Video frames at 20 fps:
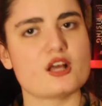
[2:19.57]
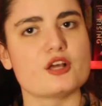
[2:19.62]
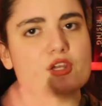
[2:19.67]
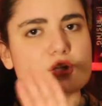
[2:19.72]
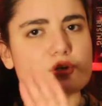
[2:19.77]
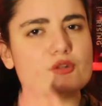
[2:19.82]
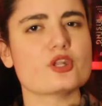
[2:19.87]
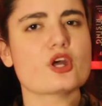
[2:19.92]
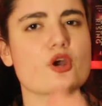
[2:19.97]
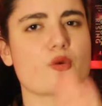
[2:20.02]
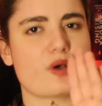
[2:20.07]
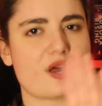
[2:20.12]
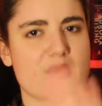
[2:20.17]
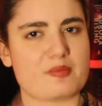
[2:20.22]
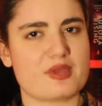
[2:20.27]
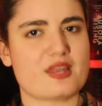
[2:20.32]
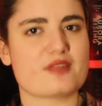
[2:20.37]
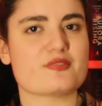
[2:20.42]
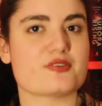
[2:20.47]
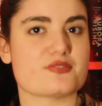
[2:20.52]
You'll know what I
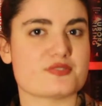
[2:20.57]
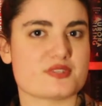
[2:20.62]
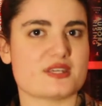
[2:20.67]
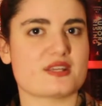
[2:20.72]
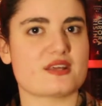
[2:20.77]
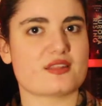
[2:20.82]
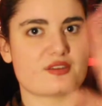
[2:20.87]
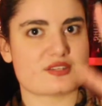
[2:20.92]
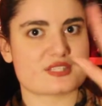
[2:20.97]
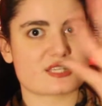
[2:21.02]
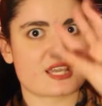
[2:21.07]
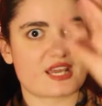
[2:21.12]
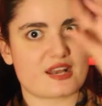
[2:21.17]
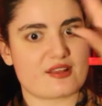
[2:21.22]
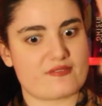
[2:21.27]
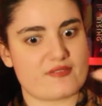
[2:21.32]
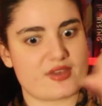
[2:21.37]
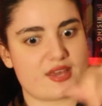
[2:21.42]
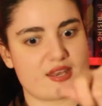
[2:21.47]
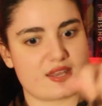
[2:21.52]
mean if you've seen it, there's like an
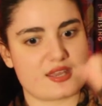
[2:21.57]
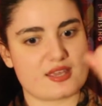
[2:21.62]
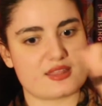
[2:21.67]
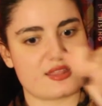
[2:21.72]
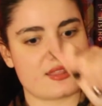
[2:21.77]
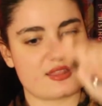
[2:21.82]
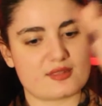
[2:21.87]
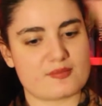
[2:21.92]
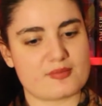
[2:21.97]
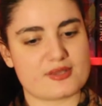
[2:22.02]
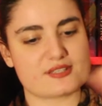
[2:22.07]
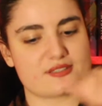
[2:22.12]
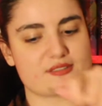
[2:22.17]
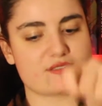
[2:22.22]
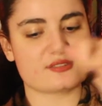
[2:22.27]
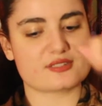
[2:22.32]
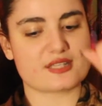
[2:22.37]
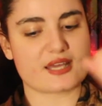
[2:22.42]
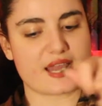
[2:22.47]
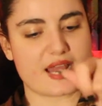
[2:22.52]
event in the
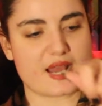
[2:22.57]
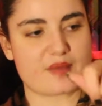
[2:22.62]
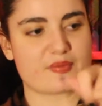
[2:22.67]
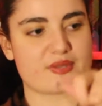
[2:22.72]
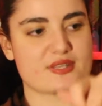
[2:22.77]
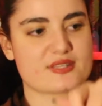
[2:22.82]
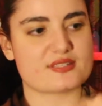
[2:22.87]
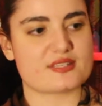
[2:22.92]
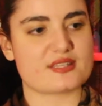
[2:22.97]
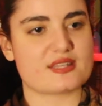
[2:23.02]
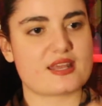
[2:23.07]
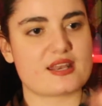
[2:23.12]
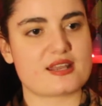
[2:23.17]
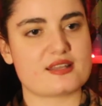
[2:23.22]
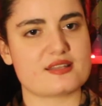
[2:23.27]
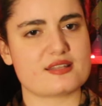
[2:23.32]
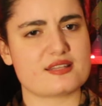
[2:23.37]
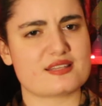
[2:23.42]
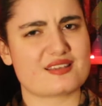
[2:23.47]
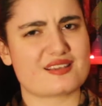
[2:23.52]
middle that happens and then
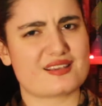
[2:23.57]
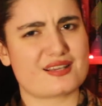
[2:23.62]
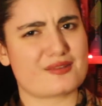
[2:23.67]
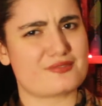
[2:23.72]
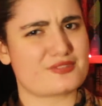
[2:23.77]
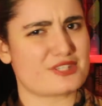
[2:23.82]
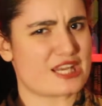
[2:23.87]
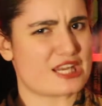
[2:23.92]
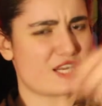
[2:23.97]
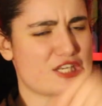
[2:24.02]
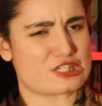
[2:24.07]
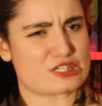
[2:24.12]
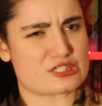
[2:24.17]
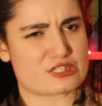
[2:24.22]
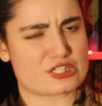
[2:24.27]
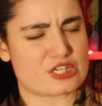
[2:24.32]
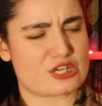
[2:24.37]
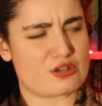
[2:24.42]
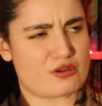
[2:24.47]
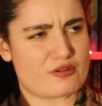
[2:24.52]
it kind of changes the
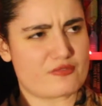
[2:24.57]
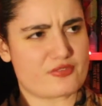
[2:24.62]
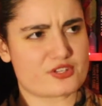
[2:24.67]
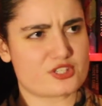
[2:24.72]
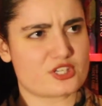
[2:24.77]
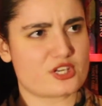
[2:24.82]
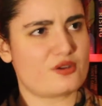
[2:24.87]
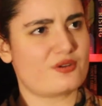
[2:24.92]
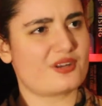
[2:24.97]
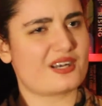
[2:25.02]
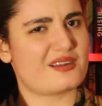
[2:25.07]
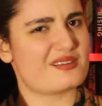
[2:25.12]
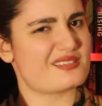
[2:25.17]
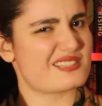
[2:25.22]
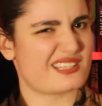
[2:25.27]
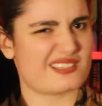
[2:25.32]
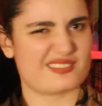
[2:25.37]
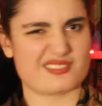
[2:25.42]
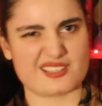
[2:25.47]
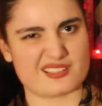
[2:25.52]
tone of the show, and I was
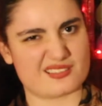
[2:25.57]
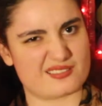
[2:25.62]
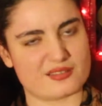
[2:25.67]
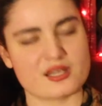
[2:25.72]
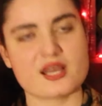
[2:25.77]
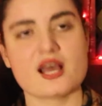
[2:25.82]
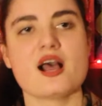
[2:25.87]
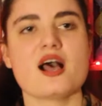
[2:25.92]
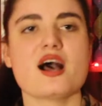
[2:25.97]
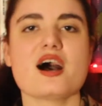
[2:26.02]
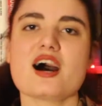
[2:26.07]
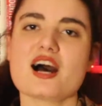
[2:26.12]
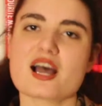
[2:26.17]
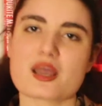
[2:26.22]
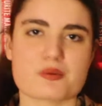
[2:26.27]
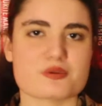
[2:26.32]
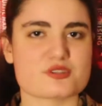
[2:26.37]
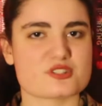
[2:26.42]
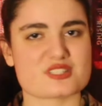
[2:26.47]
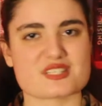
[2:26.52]
like, oh, I
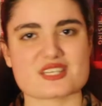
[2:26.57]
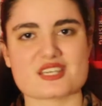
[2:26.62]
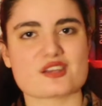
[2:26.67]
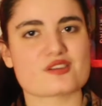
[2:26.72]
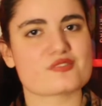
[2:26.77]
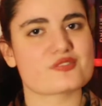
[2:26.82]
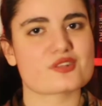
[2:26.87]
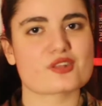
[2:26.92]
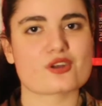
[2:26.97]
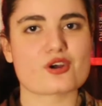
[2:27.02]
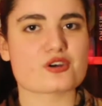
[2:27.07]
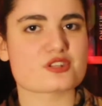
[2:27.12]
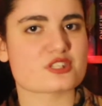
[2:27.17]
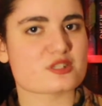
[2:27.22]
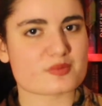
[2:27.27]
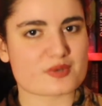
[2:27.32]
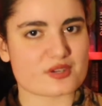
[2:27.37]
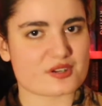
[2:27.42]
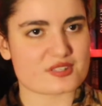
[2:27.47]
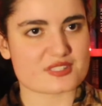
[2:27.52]
was just here for the
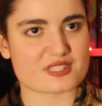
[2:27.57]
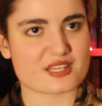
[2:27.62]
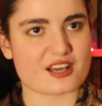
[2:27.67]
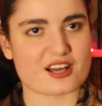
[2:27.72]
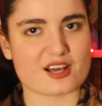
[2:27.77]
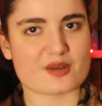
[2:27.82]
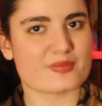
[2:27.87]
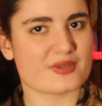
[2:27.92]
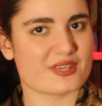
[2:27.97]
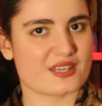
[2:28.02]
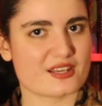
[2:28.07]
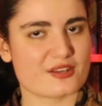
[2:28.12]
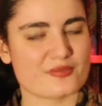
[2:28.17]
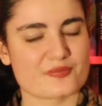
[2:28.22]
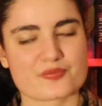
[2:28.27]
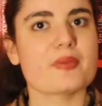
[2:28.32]
Gossip Girl setup, you know?